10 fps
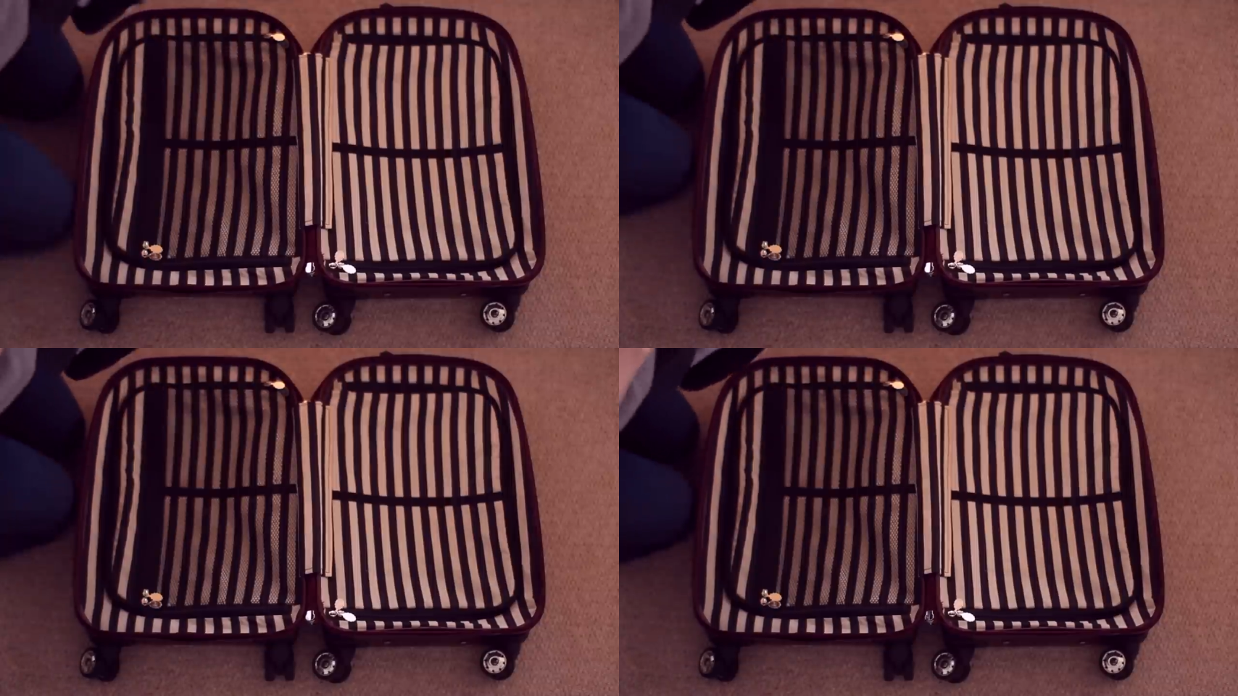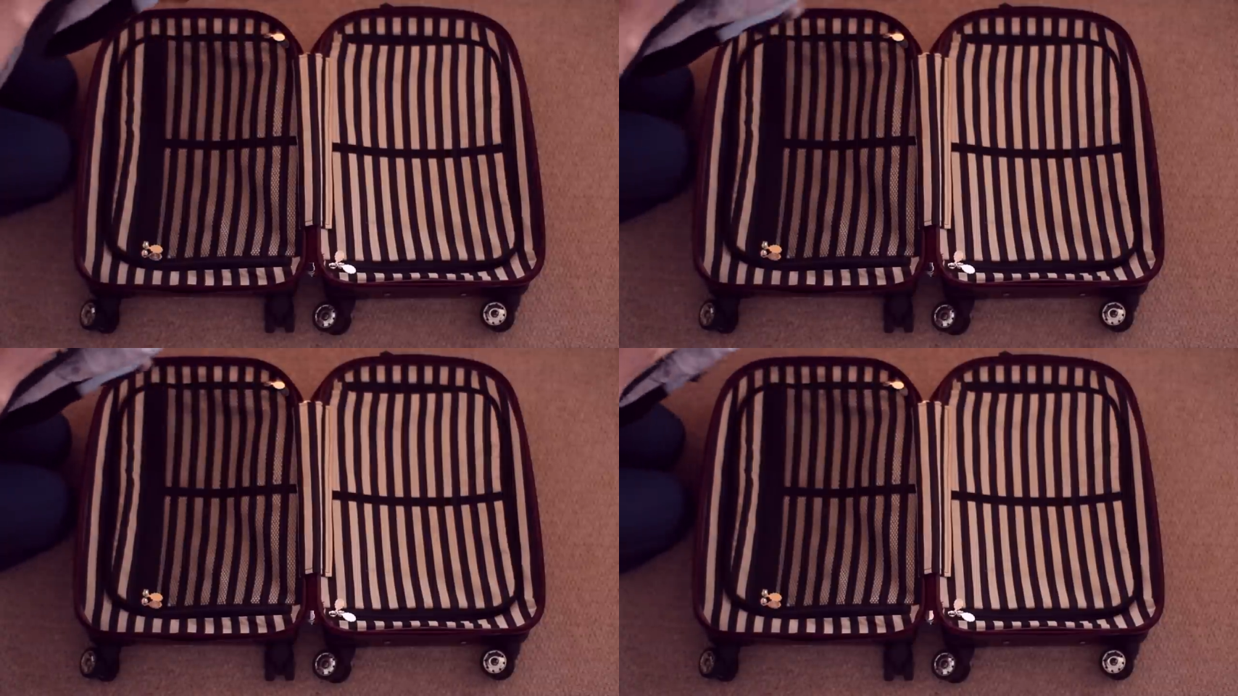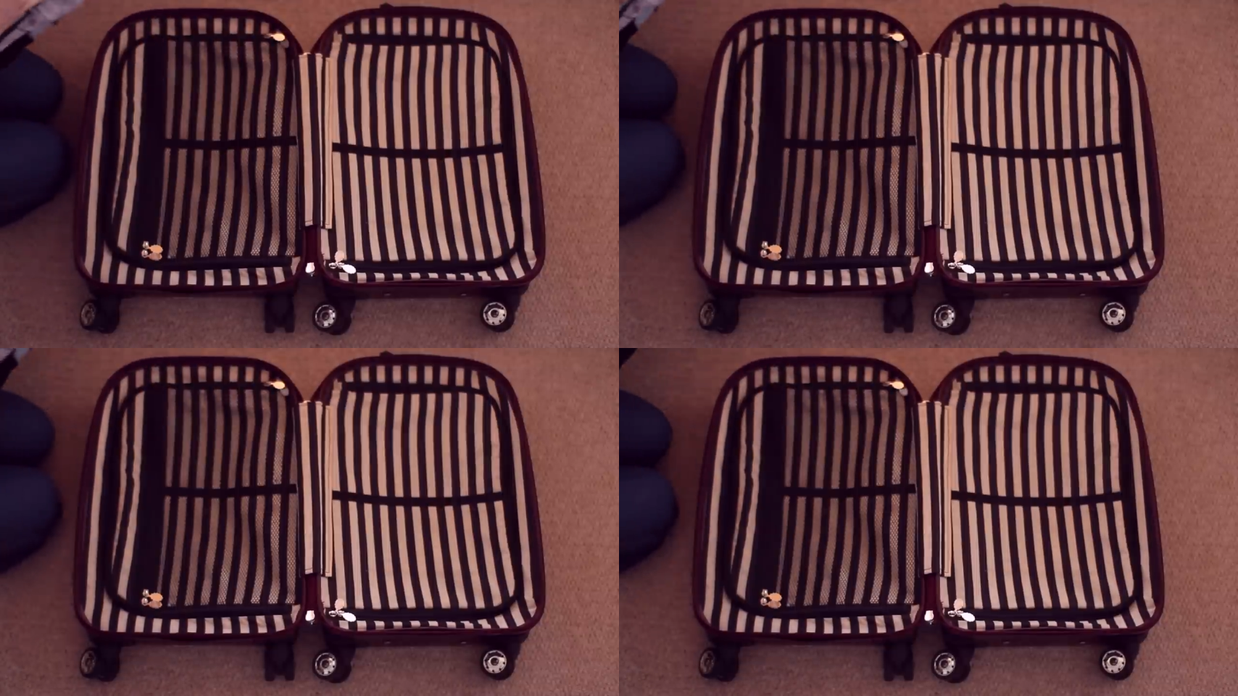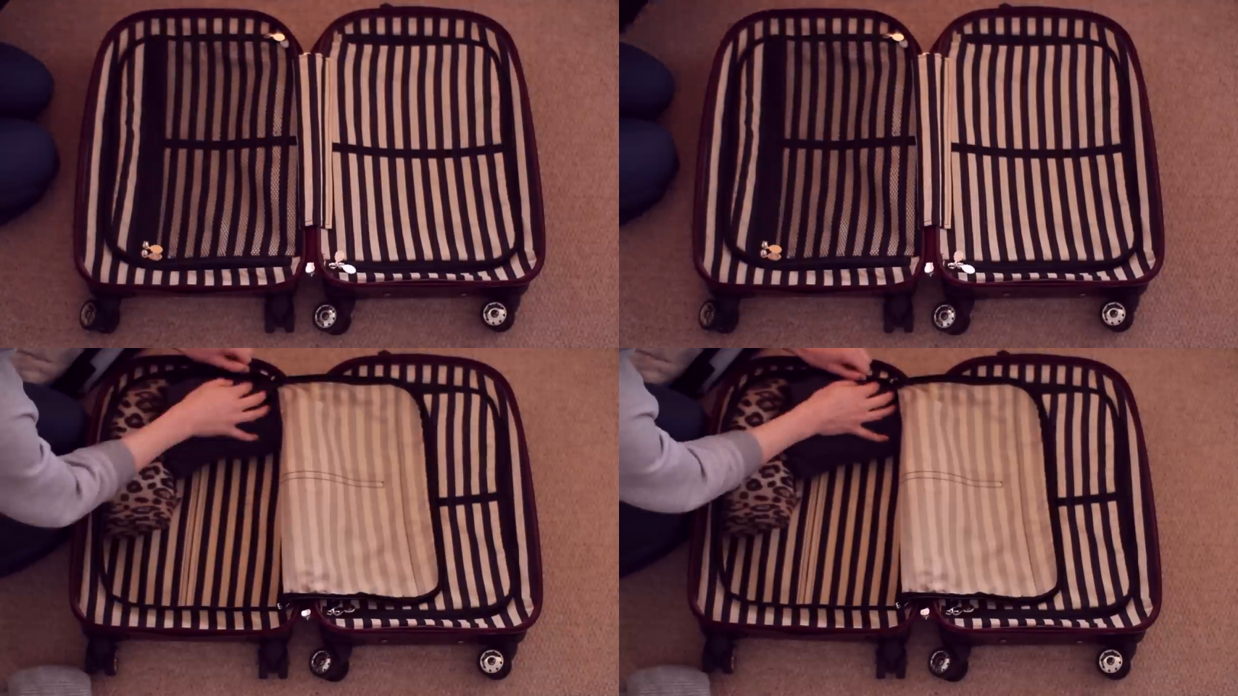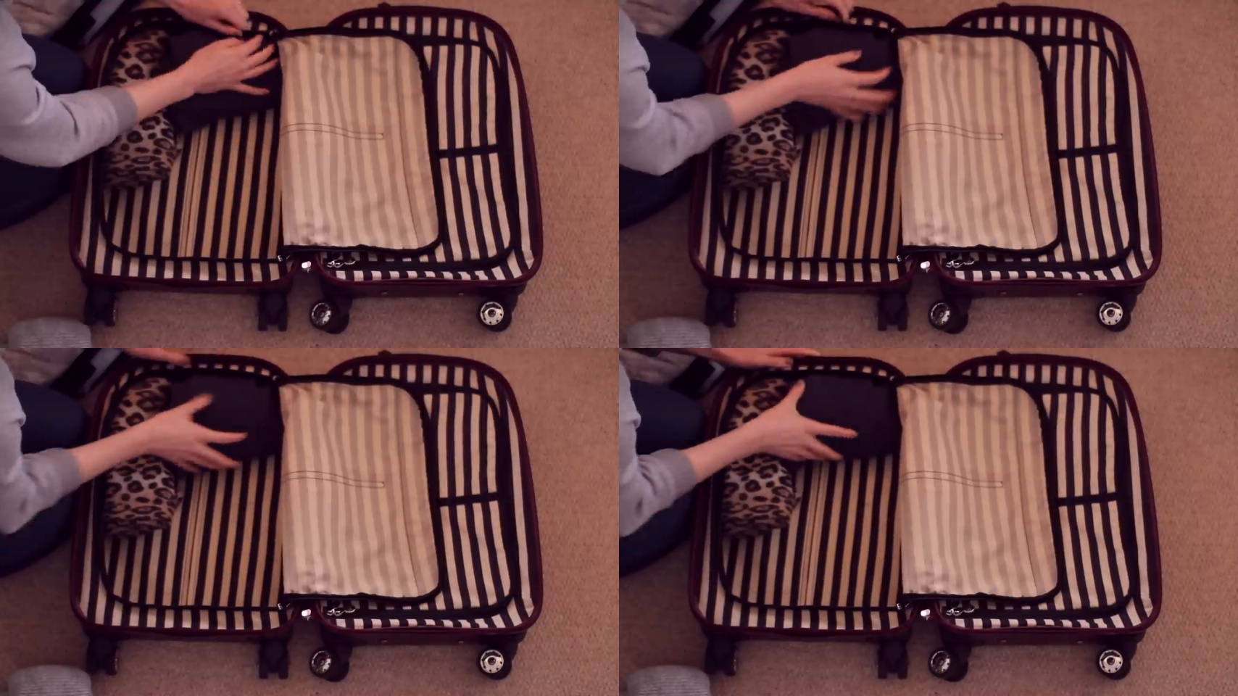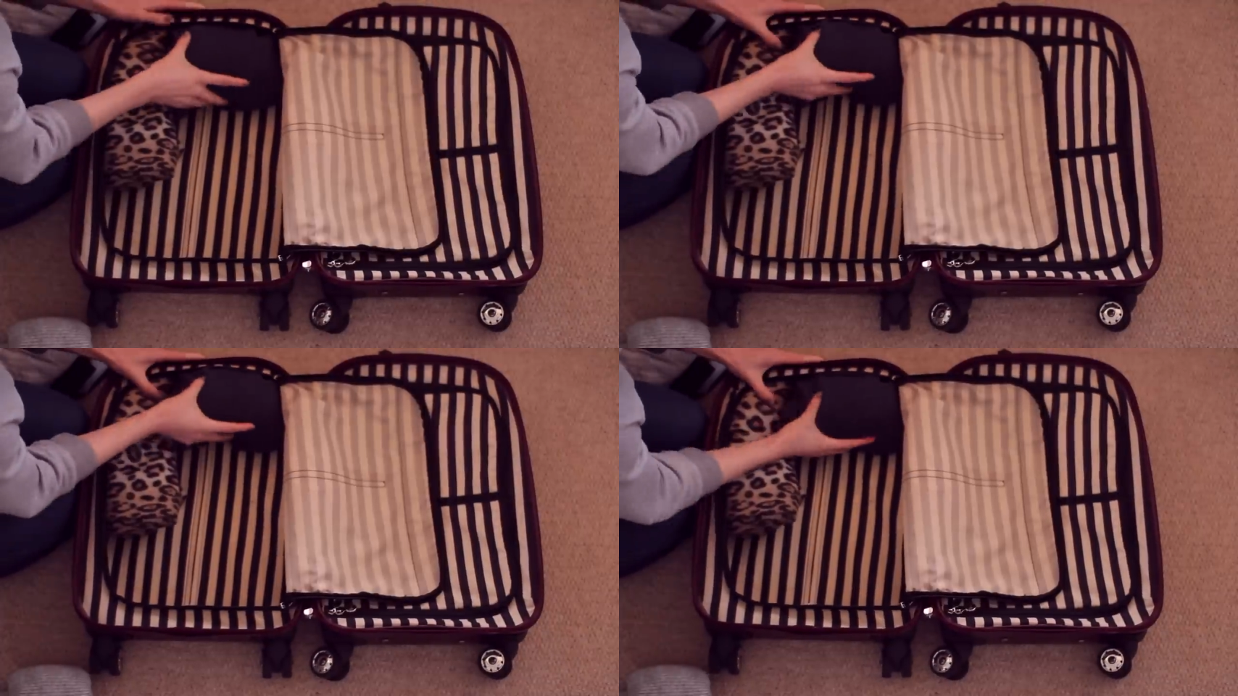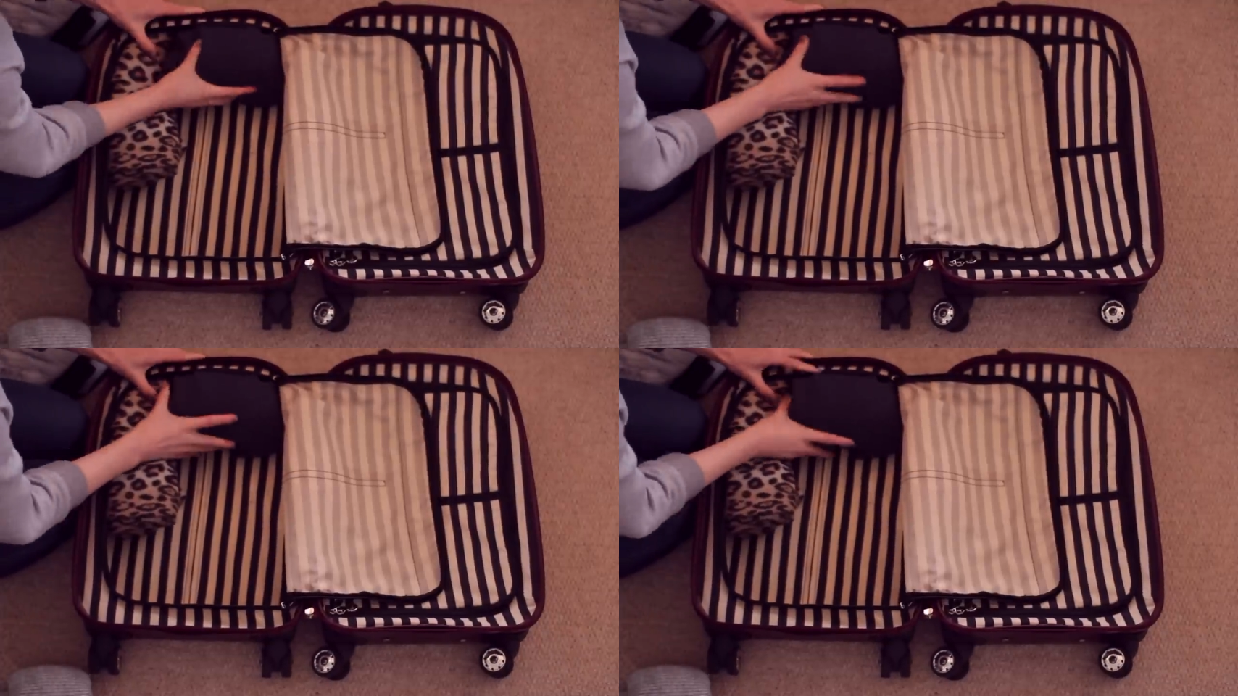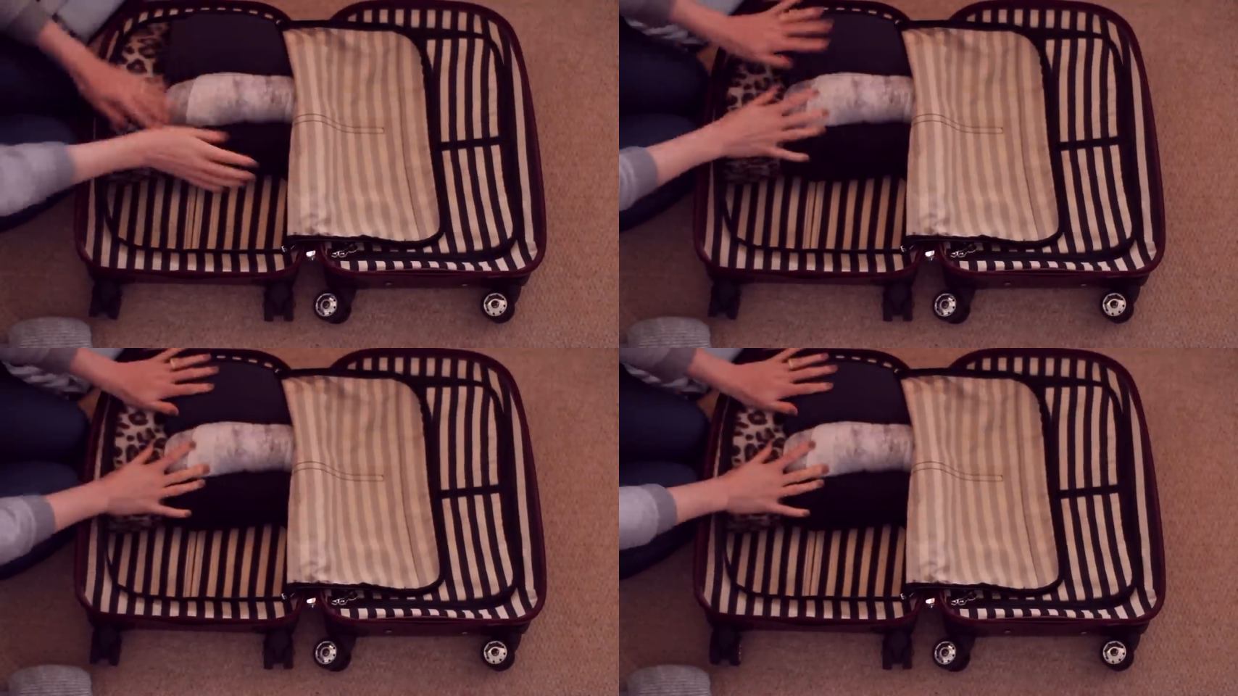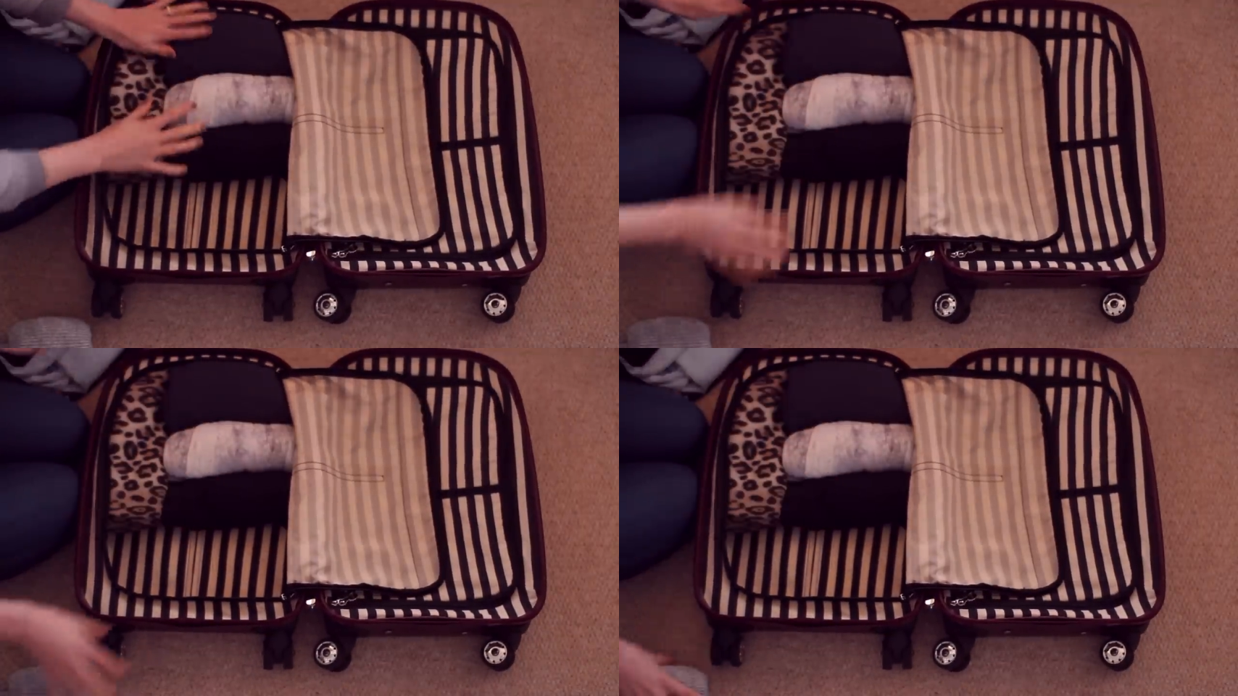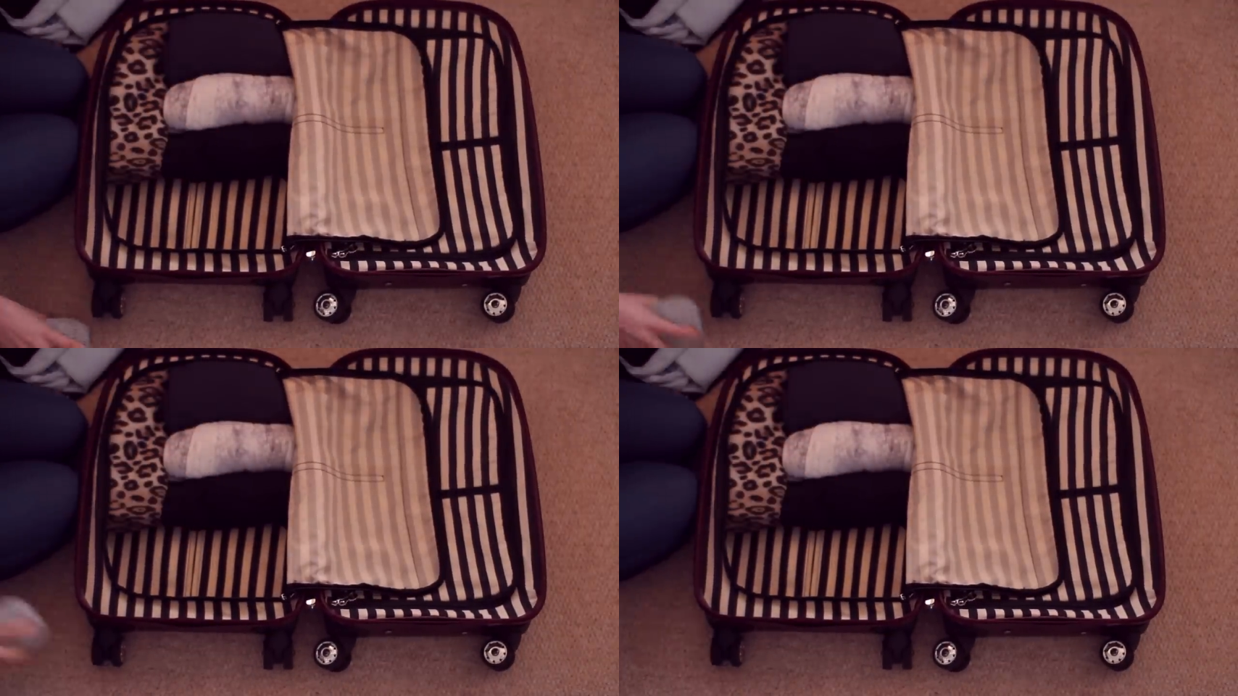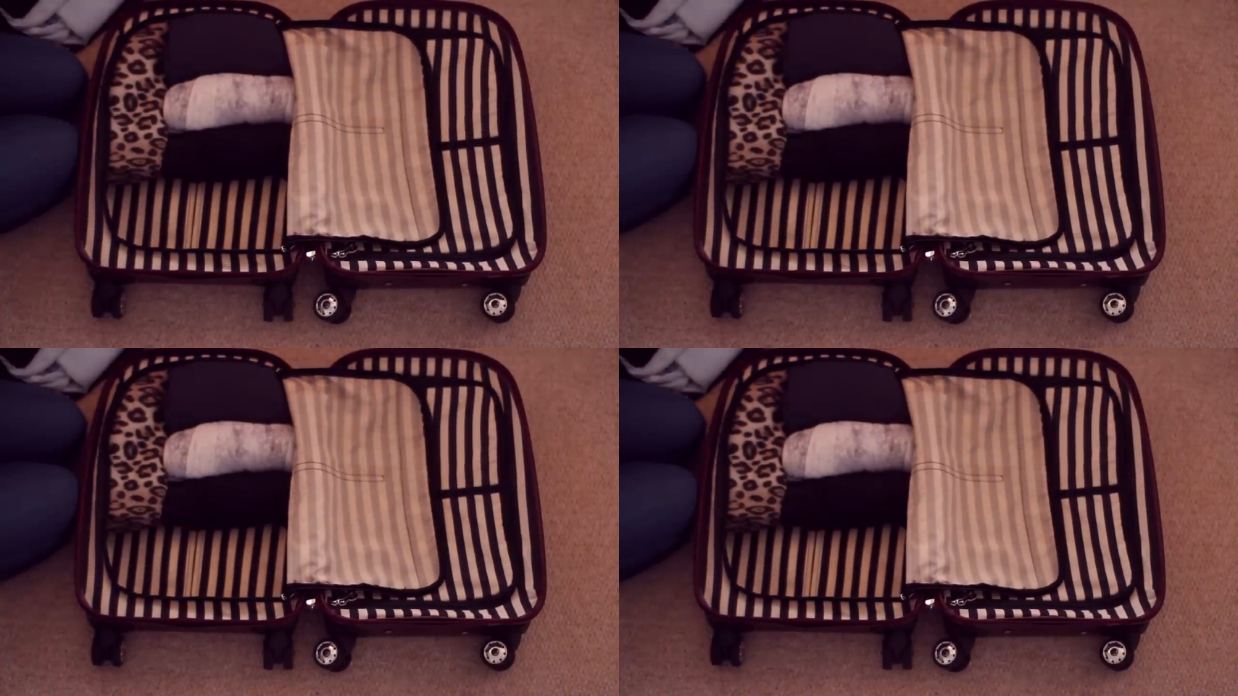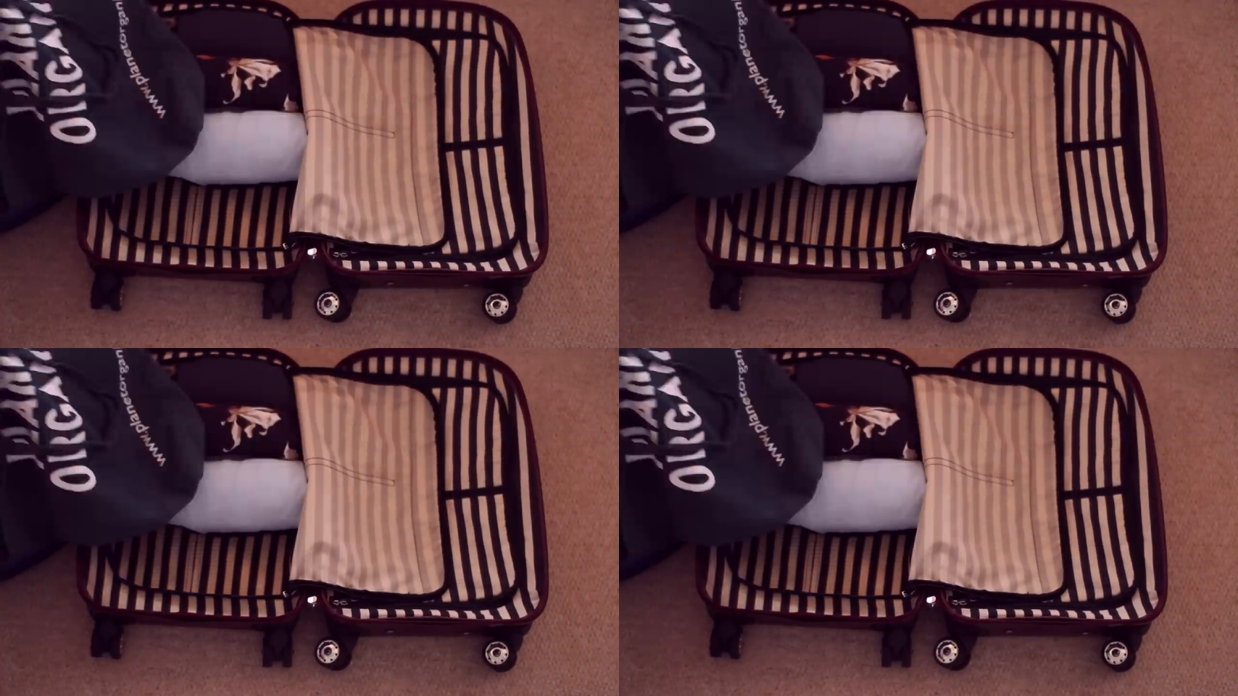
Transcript: No face is visible, so there are no lips to read.